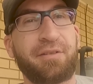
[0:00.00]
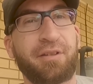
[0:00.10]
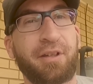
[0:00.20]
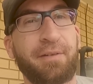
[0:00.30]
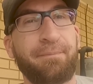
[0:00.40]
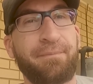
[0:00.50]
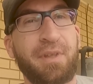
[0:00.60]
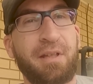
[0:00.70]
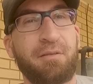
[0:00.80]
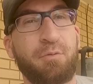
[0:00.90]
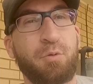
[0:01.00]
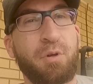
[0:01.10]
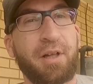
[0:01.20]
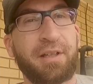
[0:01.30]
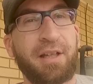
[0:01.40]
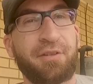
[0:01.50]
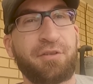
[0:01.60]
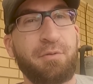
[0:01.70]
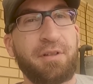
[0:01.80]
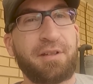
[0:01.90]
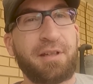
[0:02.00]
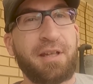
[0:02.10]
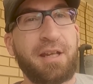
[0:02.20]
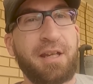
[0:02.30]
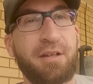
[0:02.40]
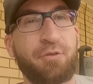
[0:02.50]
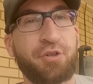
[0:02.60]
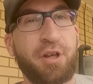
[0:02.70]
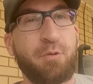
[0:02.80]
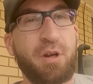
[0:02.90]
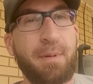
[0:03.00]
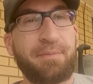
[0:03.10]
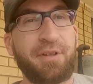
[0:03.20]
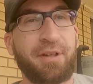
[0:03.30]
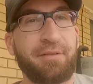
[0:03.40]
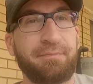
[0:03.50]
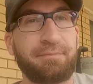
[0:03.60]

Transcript: So we'll uh, cut to it and I'll show you what I'm up to.